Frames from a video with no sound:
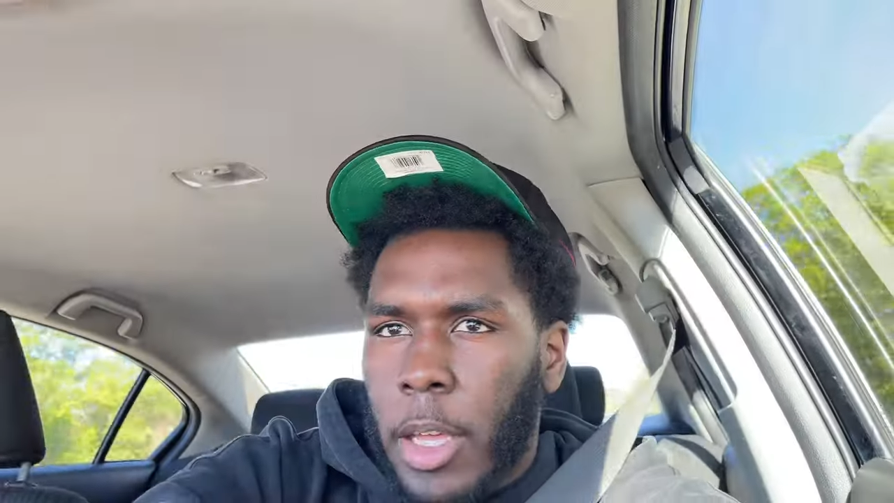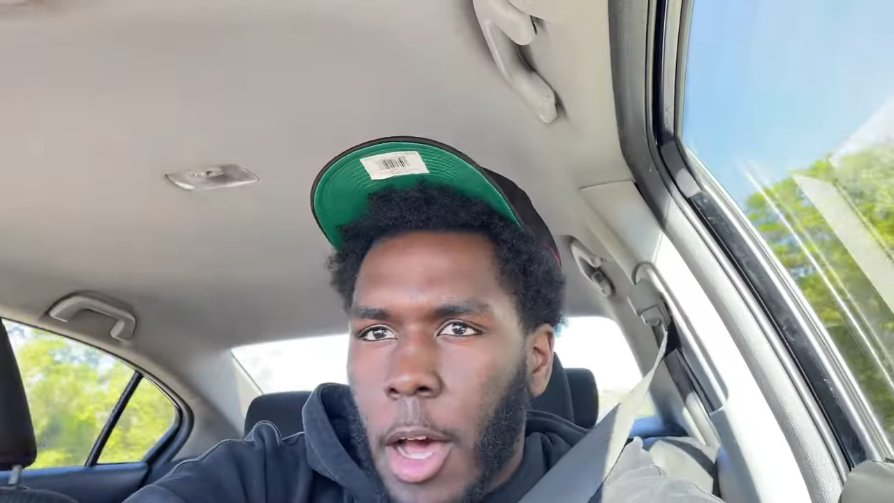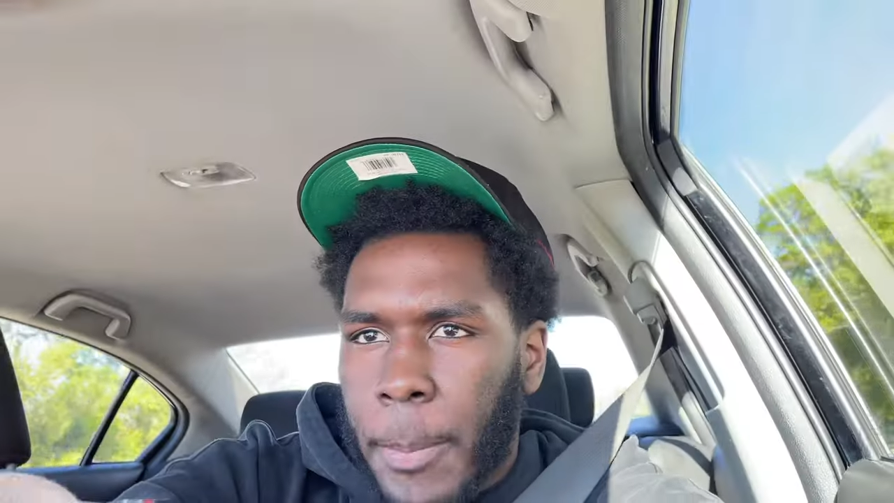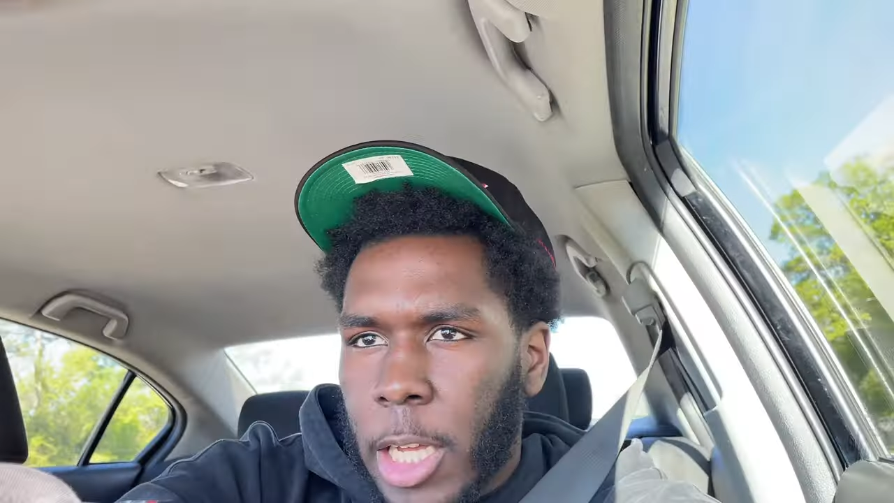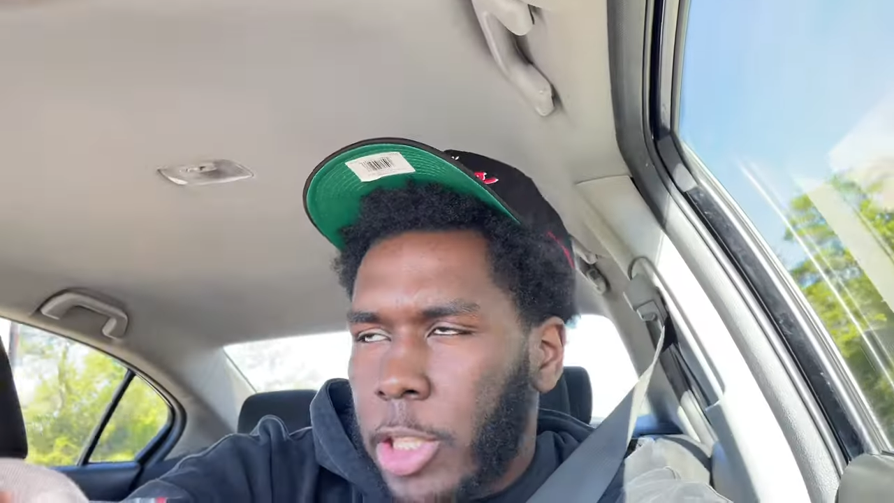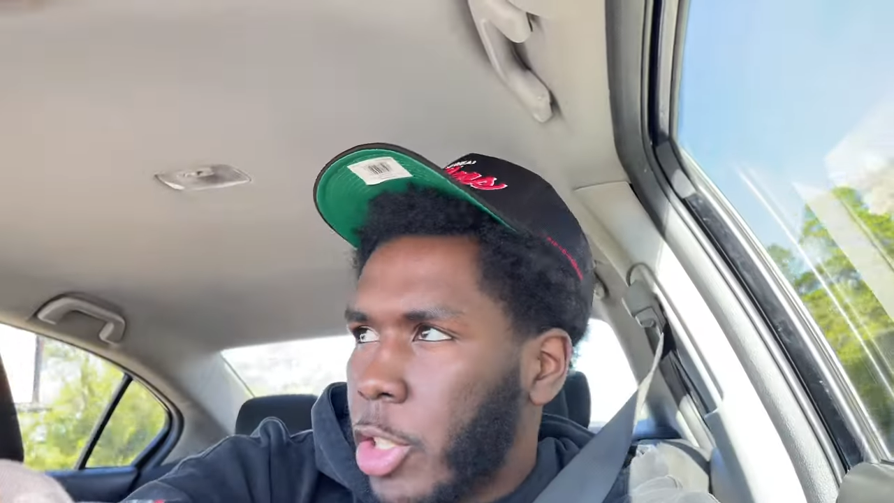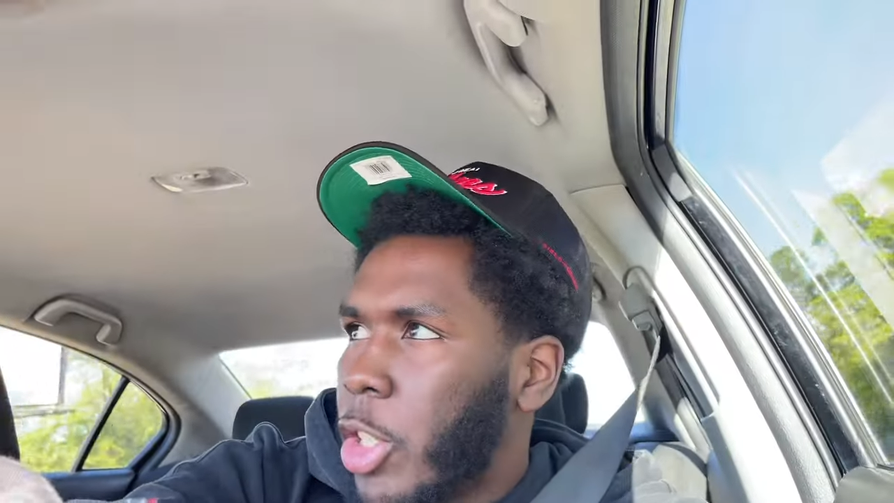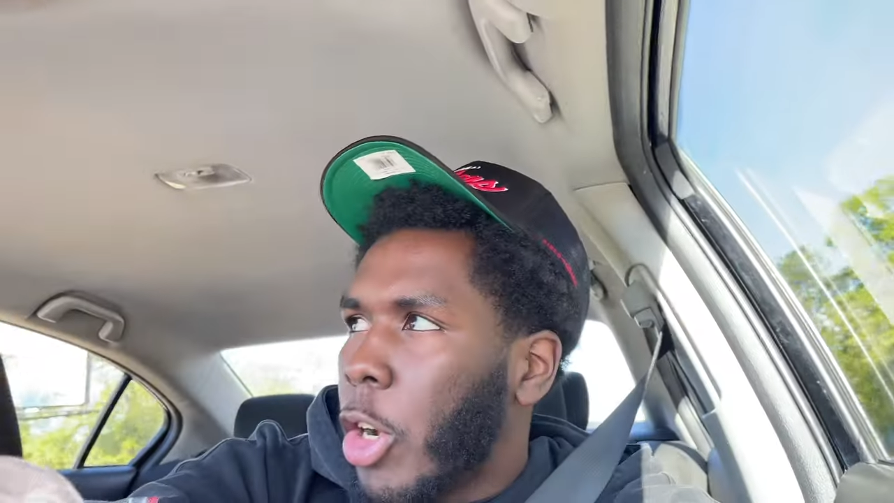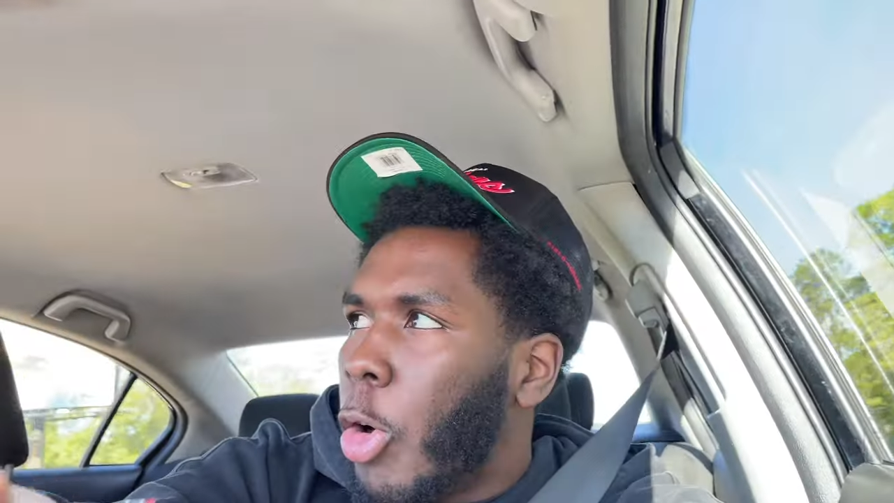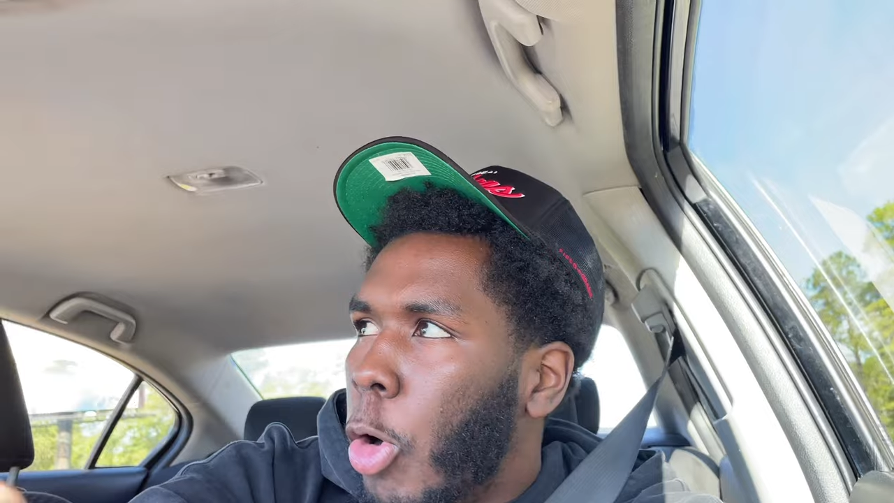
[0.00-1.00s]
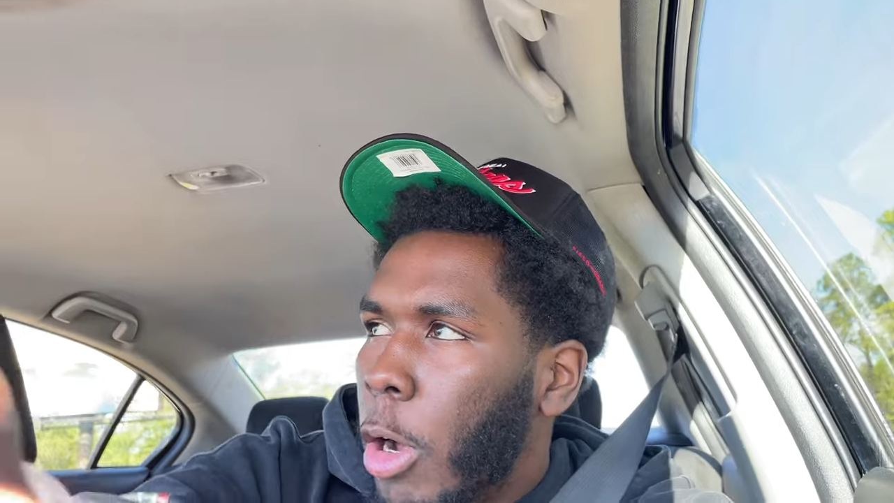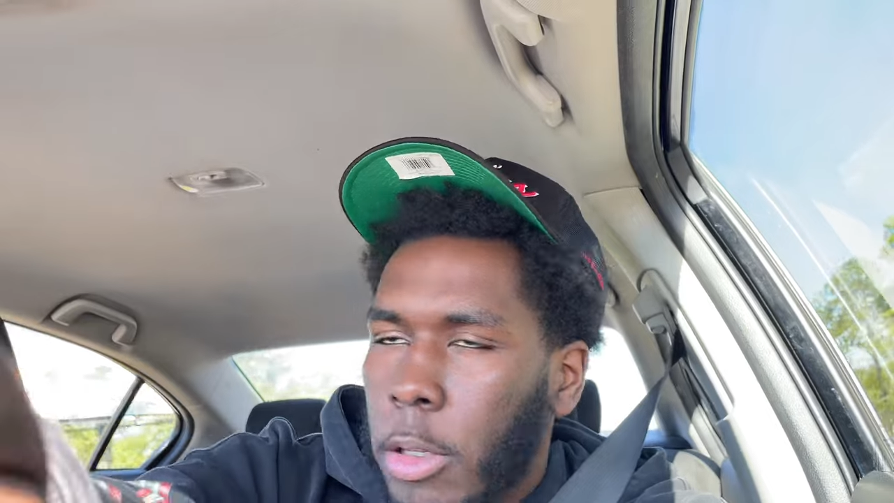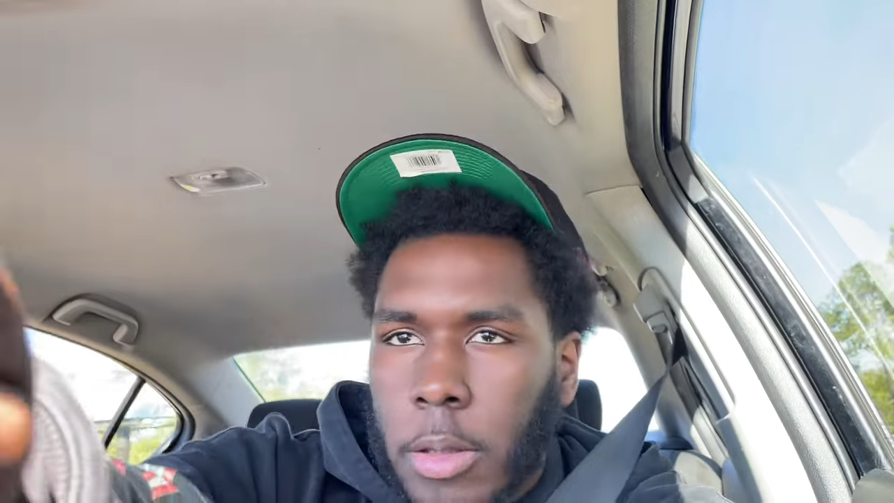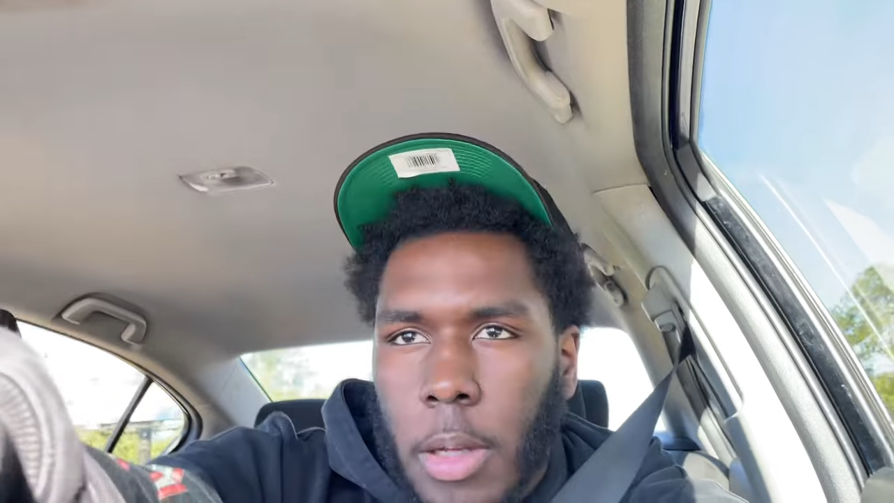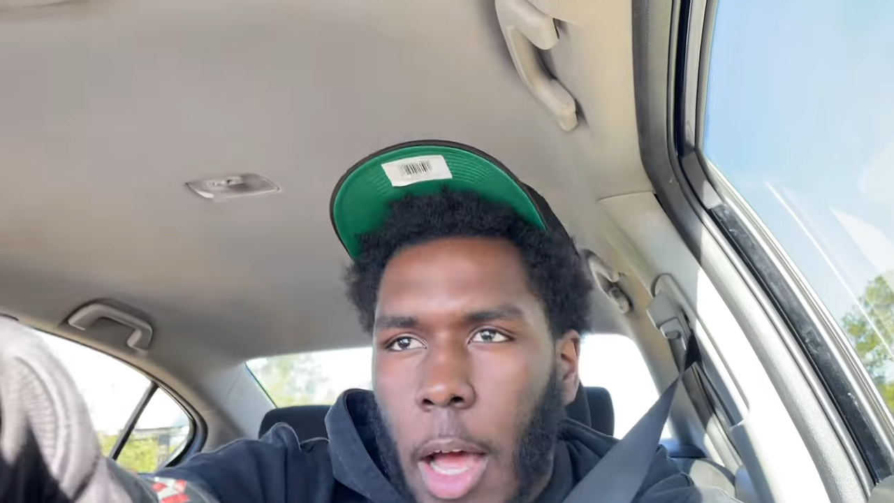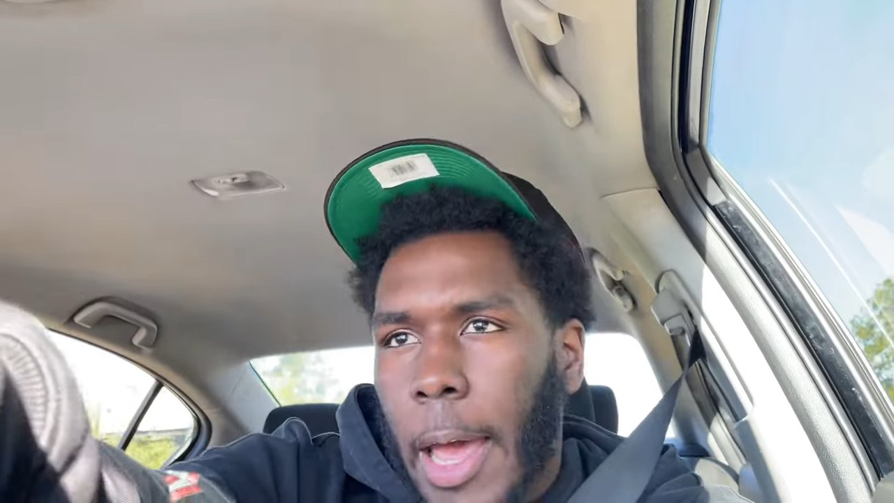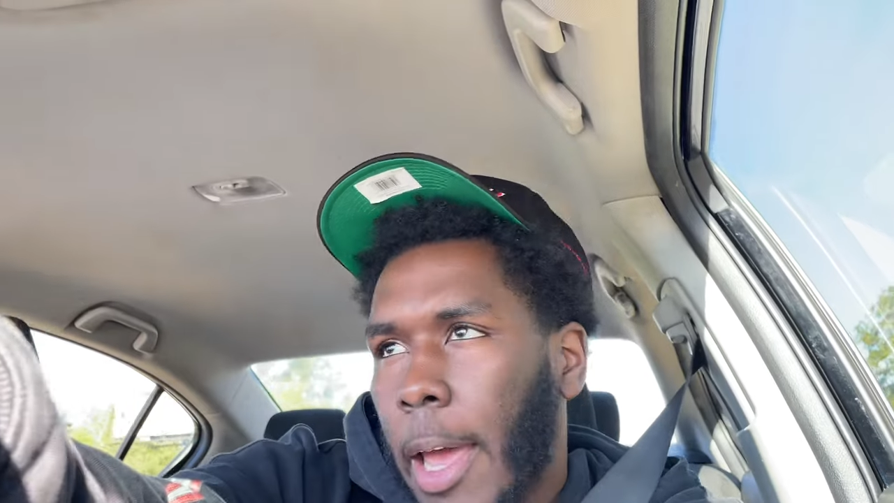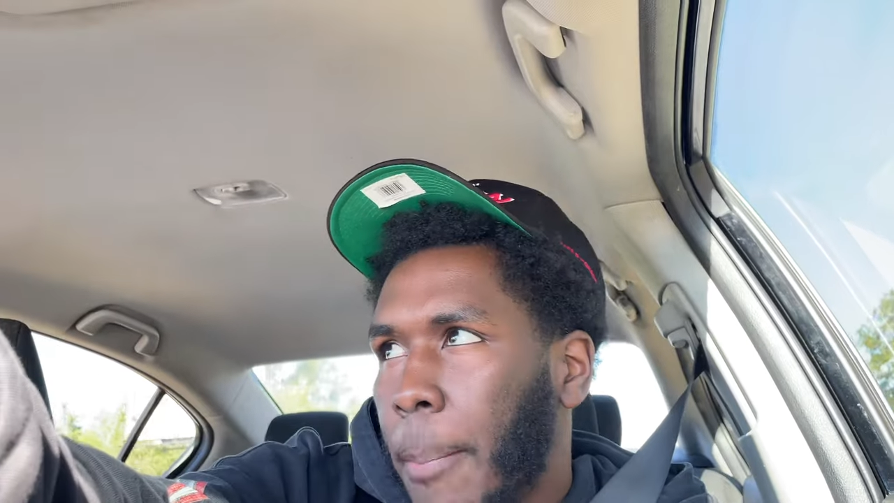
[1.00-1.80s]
come get your shirt, or hey,